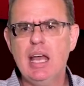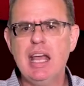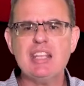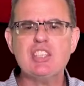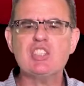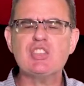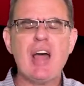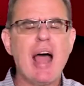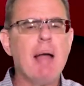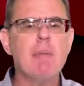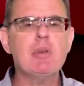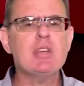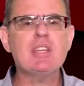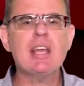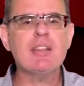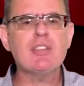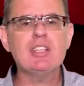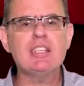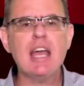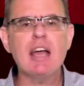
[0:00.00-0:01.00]
It's time to
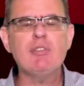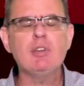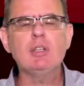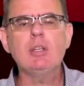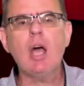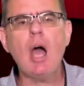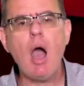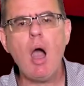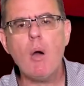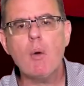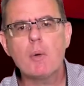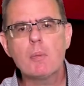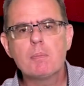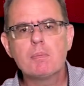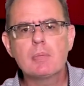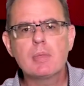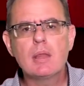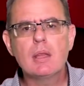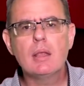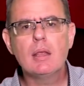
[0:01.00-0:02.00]
tell the devil no.
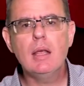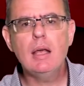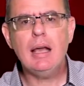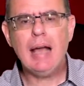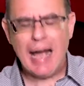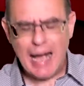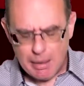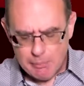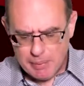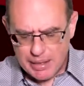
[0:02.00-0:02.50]
How